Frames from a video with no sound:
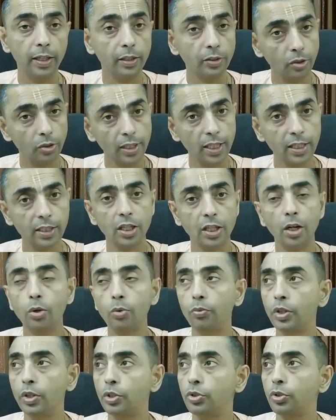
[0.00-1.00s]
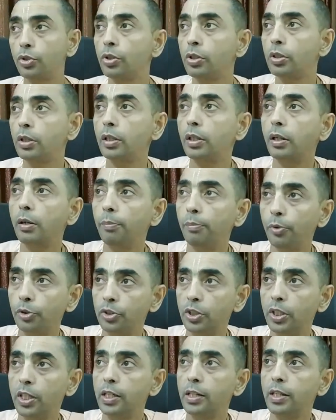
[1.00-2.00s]
So that's how we should
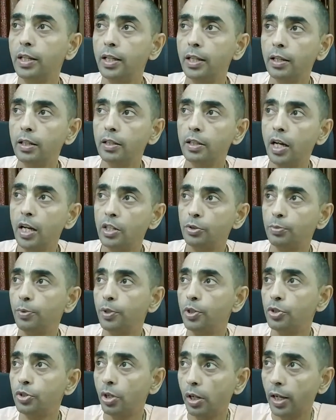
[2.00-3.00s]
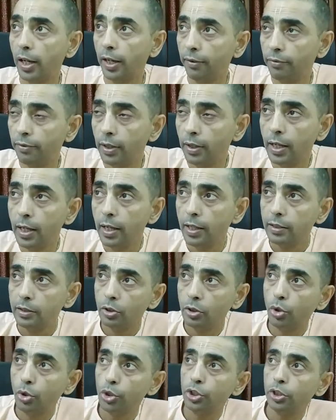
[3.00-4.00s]
proceed in our spiritual life. There's
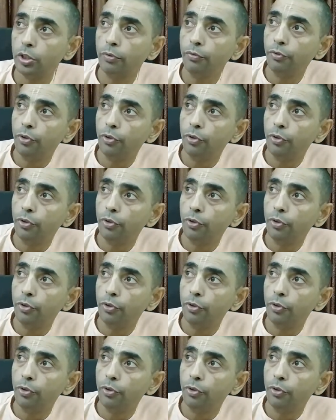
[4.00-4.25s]
a question